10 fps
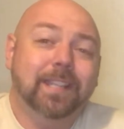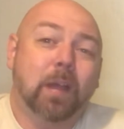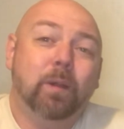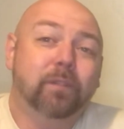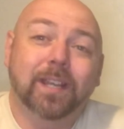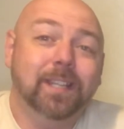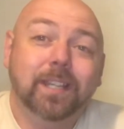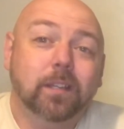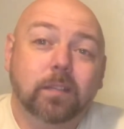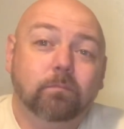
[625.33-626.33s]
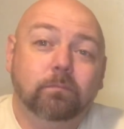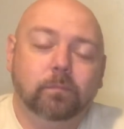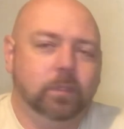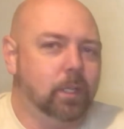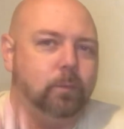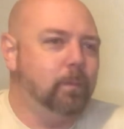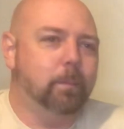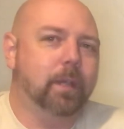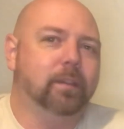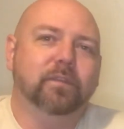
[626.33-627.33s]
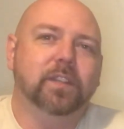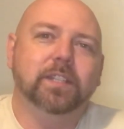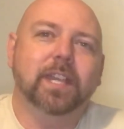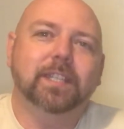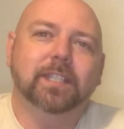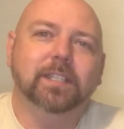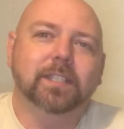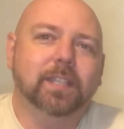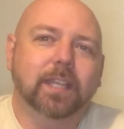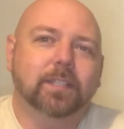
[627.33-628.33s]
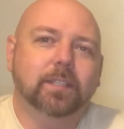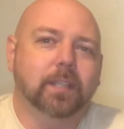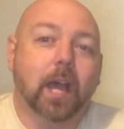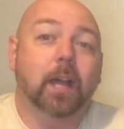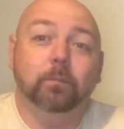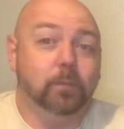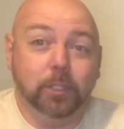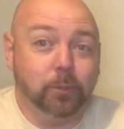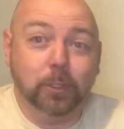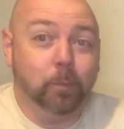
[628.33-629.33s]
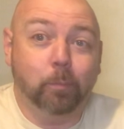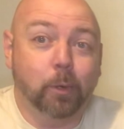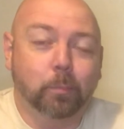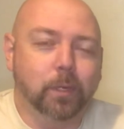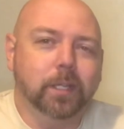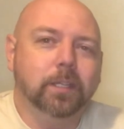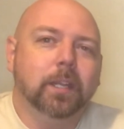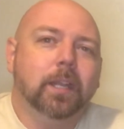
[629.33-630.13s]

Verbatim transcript: However, I can get a nope, I'm not going to finish that sentence. That's not YouTube appropriate.